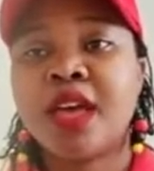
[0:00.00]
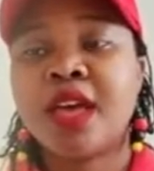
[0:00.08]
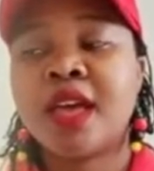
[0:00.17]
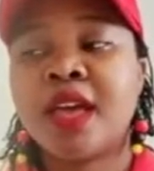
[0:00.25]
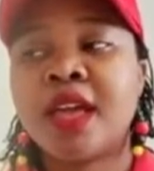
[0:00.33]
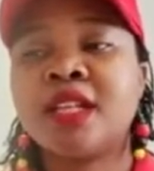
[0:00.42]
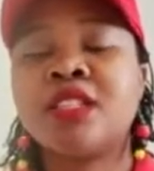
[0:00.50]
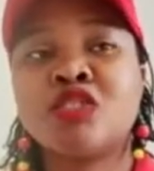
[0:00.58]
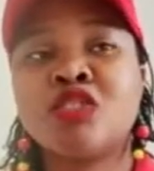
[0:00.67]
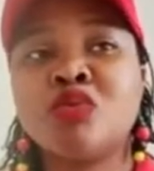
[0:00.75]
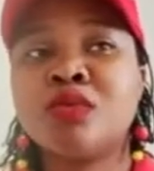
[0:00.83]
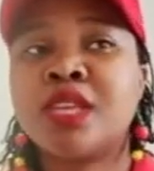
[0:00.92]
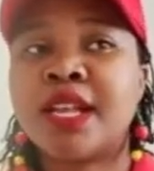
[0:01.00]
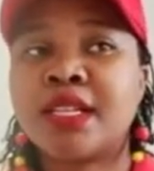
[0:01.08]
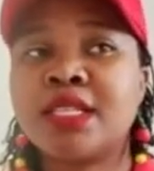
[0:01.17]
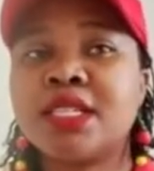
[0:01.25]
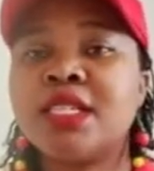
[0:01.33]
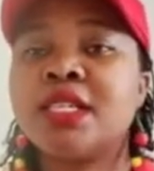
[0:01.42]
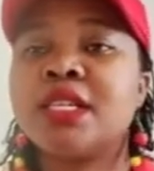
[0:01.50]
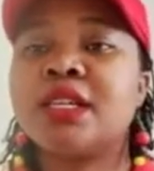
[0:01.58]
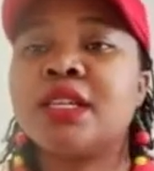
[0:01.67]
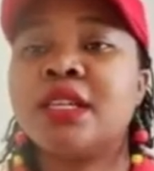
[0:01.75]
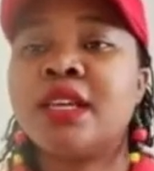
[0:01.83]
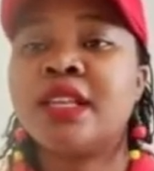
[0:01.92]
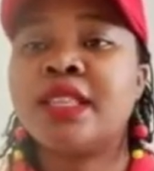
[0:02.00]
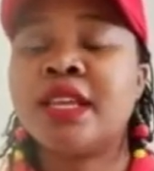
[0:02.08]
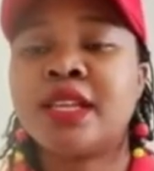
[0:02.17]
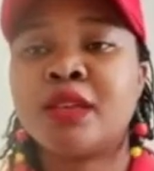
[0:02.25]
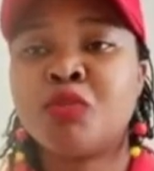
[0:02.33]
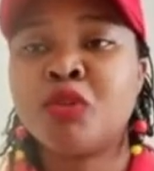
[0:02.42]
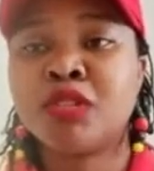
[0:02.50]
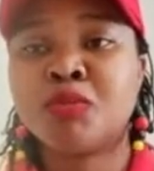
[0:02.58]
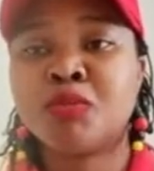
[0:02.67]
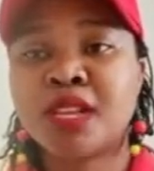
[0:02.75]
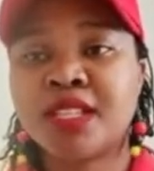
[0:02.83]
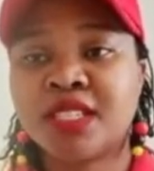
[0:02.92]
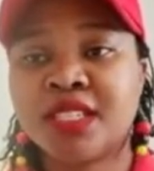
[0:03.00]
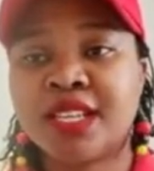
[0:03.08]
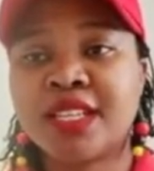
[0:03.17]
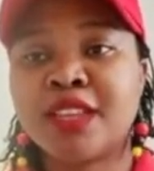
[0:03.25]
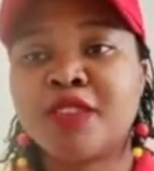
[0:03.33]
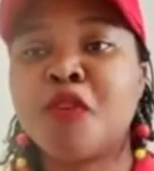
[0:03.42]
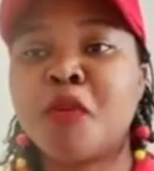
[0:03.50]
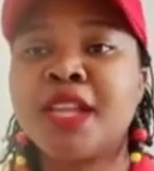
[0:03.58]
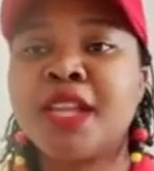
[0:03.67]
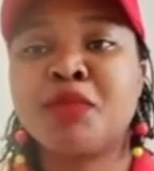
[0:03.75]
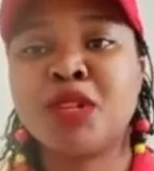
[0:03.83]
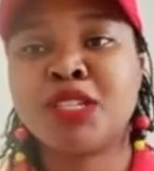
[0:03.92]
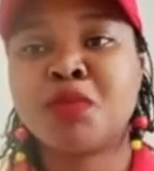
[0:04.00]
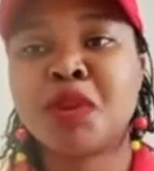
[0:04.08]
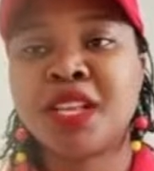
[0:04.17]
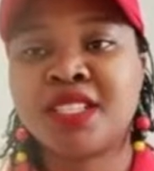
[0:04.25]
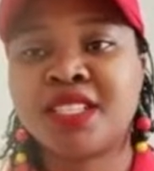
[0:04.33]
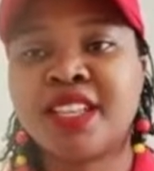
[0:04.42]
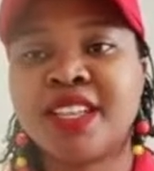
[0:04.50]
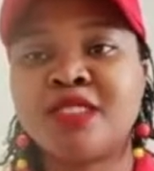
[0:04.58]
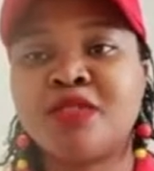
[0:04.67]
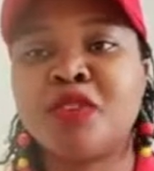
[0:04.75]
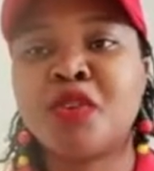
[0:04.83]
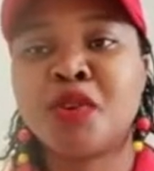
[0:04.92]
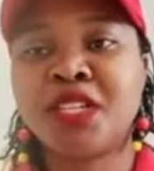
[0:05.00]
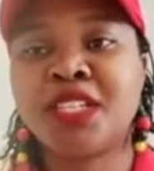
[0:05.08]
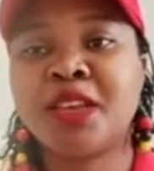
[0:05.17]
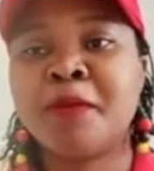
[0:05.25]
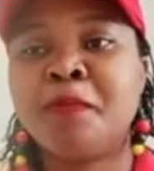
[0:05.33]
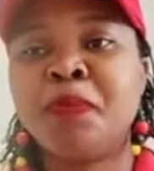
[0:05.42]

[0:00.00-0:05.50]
It's true that the deputy president, the former deputy president Floyd,